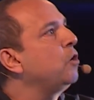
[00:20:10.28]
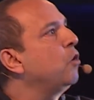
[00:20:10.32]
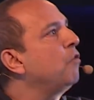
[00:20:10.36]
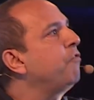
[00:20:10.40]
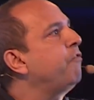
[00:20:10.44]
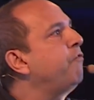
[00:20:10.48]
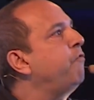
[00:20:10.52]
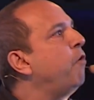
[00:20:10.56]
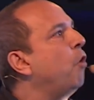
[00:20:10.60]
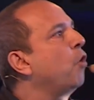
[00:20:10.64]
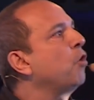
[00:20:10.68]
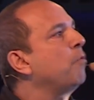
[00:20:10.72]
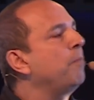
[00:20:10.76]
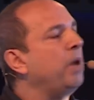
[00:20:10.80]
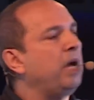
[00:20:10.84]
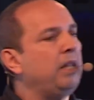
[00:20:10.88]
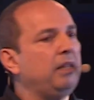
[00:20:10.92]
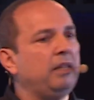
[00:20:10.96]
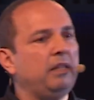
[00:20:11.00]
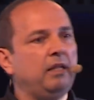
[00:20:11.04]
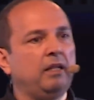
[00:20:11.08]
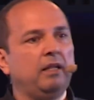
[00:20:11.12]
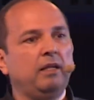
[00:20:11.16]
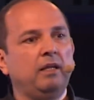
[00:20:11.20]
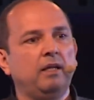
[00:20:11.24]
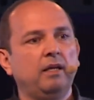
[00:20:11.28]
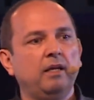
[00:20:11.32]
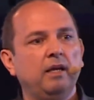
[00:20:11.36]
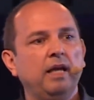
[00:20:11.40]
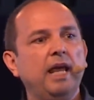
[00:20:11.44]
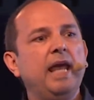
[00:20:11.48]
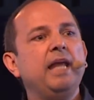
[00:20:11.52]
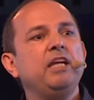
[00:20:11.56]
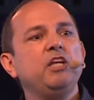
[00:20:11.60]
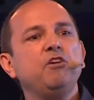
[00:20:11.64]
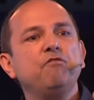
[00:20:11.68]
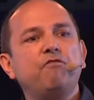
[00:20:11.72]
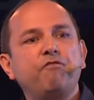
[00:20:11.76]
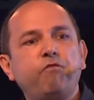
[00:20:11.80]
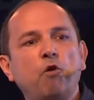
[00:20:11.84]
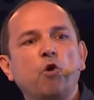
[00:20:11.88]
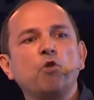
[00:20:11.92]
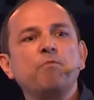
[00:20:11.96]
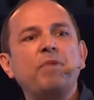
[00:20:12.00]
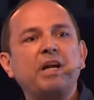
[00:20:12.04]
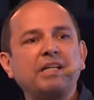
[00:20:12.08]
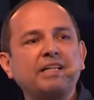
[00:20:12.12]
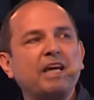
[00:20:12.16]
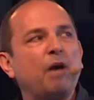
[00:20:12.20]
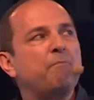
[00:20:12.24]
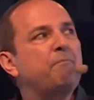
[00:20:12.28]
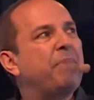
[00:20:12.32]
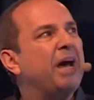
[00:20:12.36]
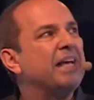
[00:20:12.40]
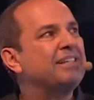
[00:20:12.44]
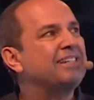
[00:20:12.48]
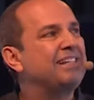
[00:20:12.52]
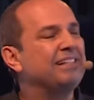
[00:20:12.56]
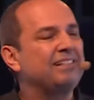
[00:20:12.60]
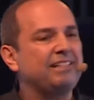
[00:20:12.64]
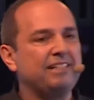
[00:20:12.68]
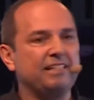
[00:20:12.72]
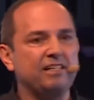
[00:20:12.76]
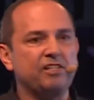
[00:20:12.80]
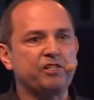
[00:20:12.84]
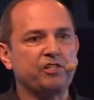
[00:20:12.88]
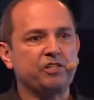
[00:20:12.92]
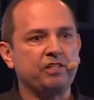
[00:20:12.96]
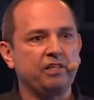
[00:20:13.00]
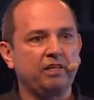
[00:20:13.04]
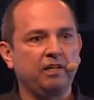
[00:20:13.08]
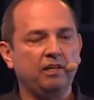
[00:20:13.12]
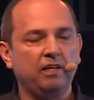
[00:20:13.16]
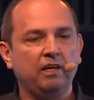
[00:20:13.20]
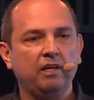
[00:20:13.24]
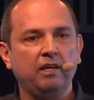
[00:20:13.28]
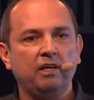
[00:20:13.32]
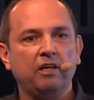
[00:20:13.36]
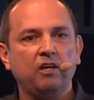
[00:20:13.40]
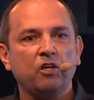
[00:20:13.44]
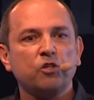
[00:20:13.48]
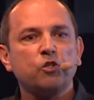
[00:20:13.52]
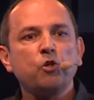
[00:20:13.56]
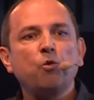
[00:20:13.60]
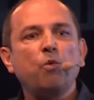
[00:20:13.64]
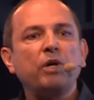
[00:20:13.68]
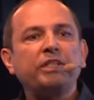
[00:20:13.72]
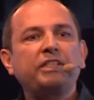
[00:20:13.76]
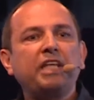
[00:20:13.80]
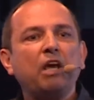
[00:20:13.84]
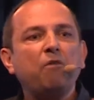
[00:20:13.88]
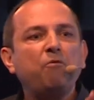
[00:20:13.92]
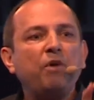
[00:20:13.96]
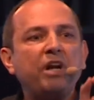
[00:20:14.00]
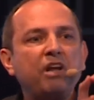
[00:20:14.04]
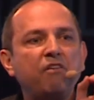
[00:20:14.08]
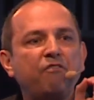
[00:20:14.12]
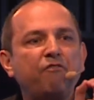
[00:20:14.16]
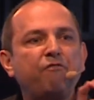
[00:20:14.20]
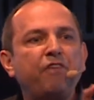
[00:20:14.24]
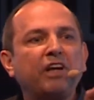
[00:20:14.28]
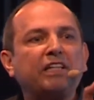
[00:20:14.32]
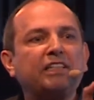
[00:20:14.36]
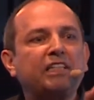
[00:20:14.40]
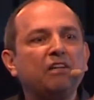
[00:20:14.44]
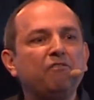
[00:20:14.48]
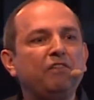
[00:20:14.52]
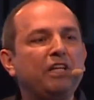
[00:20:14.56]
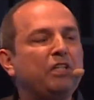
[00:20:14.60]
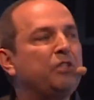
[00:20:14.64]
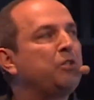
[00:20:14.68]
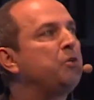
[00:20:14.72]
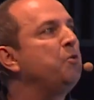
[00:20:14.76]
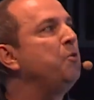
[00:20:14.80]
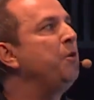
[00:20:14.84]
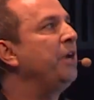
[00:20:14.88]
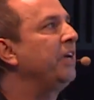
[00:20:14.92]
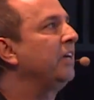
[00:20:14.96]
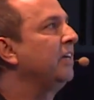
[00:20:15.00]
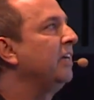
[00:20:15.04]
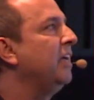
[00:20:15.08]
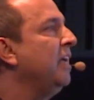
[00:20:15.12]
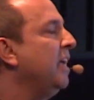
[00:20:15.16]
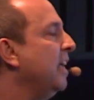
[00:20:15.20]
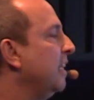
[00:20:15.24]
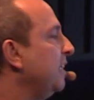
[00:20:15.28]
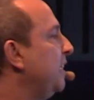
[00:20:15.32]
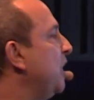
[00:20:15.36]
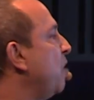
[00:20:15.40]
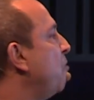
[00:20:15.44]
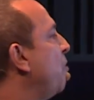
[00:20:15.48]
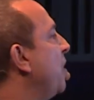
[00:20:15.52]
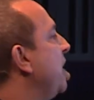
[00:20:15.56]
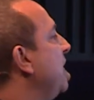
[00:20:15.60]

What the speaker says: of formal and informal capacities. So what they were effectively doing, they were